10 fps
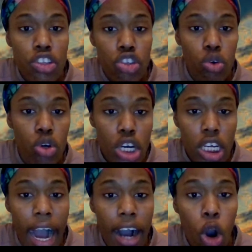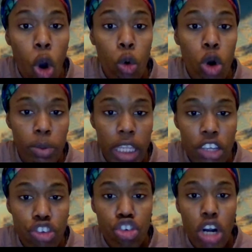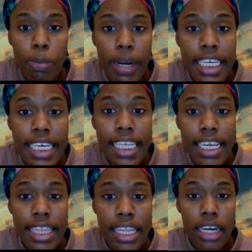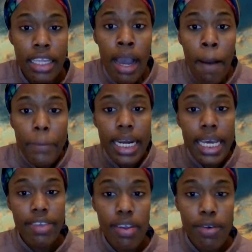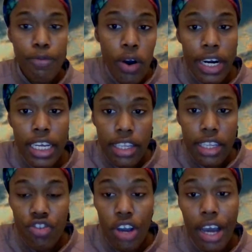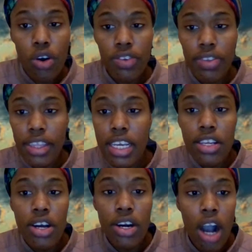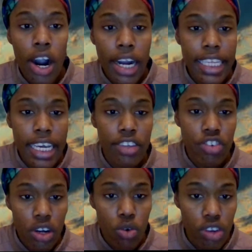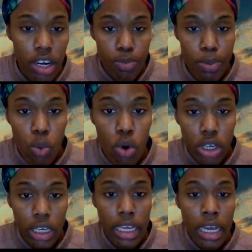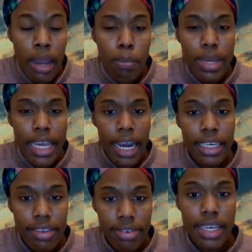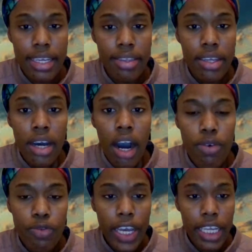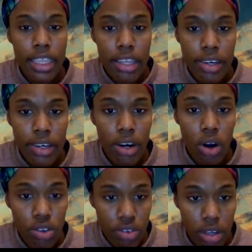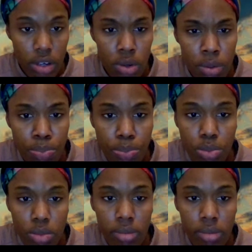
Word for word: into a corrupted trap and he did not place the fallen nature on us, neither are the generational spirit working behind the scene of in their us, you know.